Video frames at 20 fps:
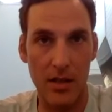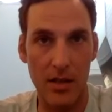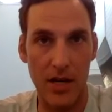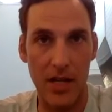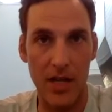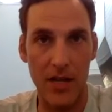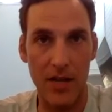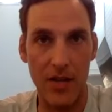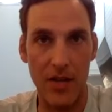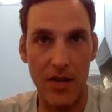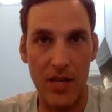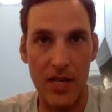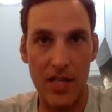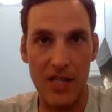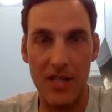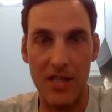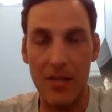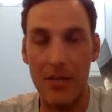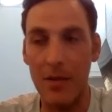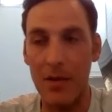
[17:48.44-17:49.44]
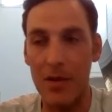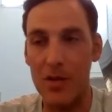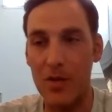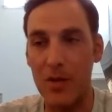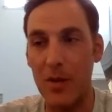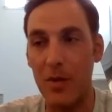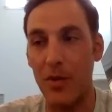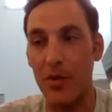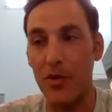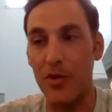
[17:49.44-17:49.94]
right? The things that
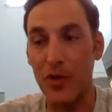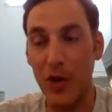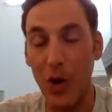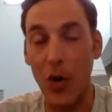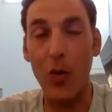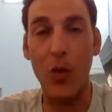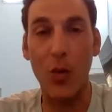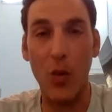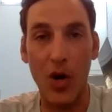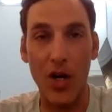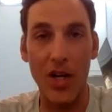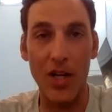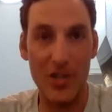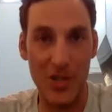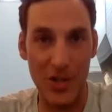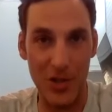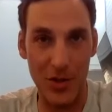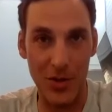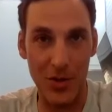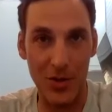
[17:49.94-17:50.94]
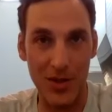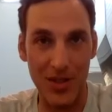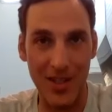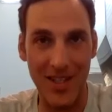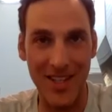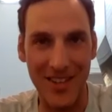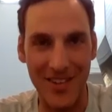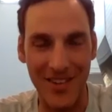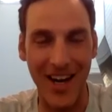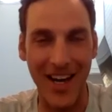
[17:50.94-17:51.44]
most people don't want to do,
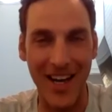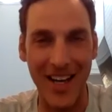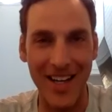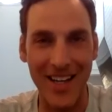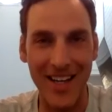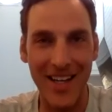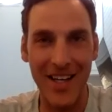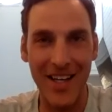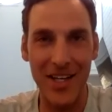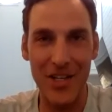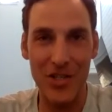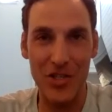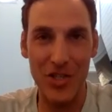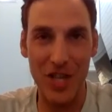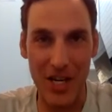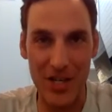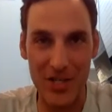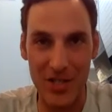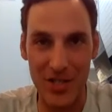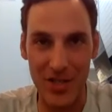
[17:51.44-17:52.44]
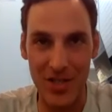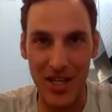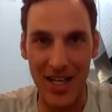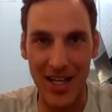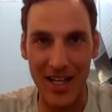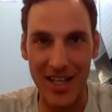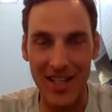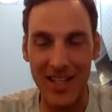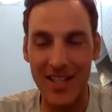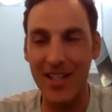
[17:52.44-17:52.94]
right? Change their
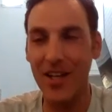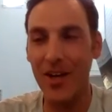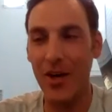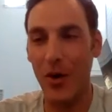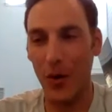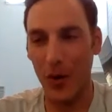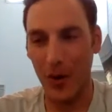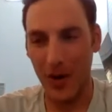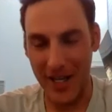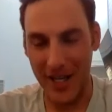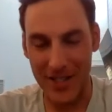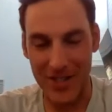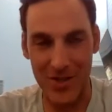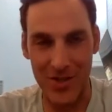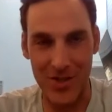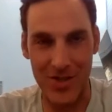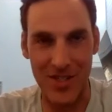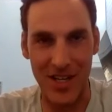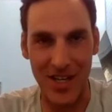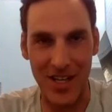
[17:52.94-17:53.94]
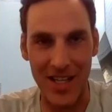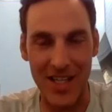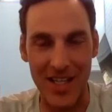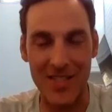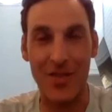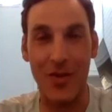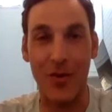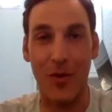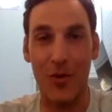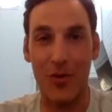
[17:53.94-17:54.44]
diet or
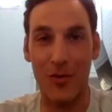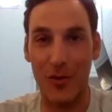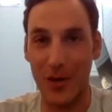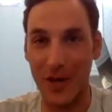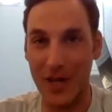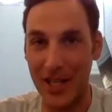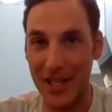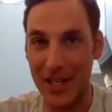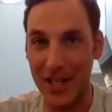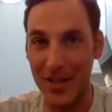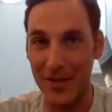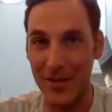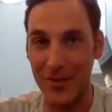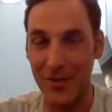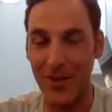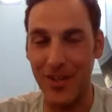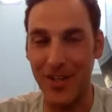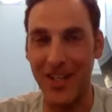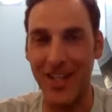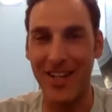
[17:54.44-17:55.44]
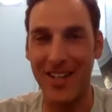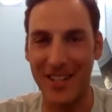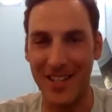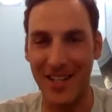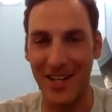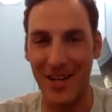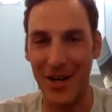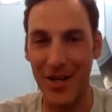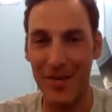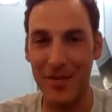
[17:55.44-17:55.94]
exercise or forgive.
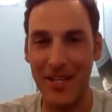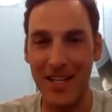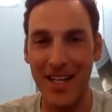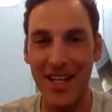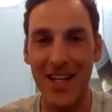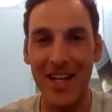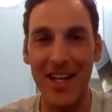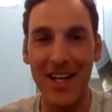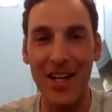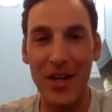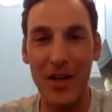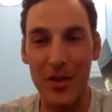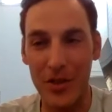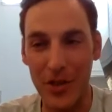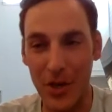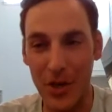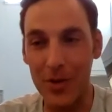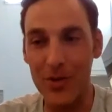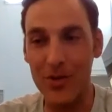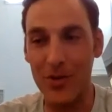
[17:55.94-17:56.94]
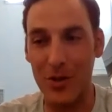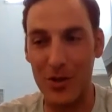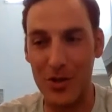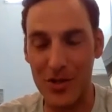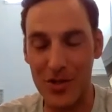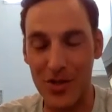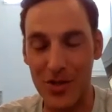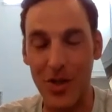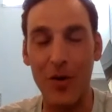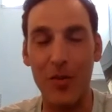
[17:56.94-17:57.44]
You know what I mean? Those are
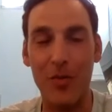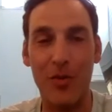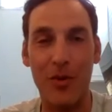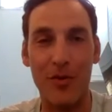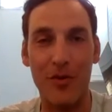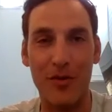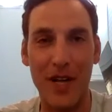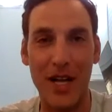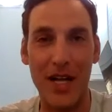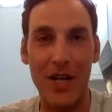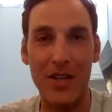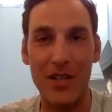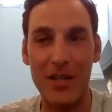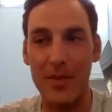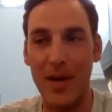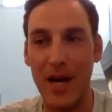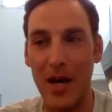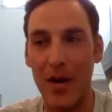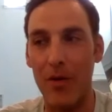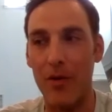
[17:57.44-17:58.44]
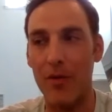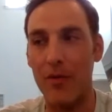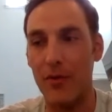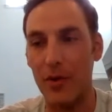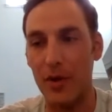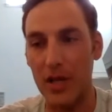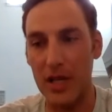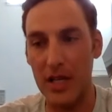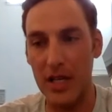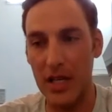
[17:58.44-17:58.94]
so profoundly
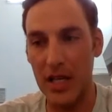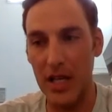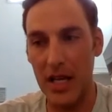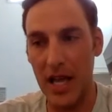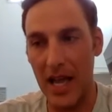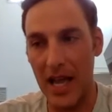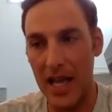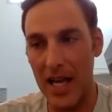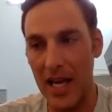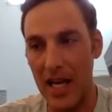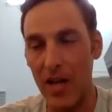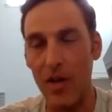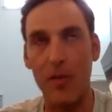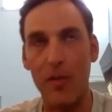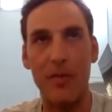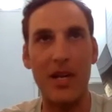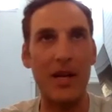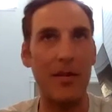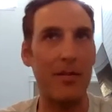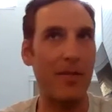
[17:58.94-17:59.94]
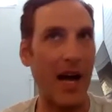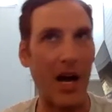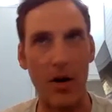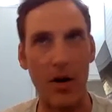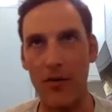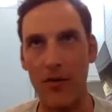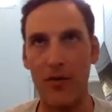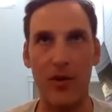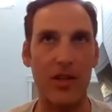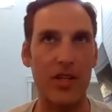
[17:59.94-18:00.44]
powerful. And I don't mean
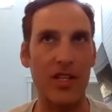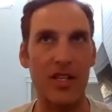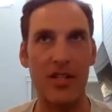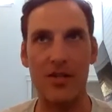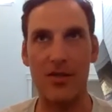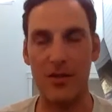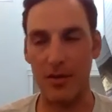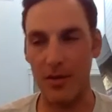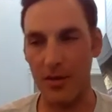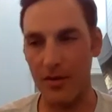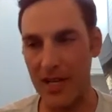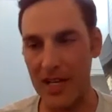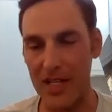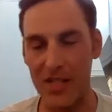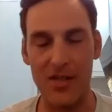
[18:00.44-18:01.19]
powerful in this sort of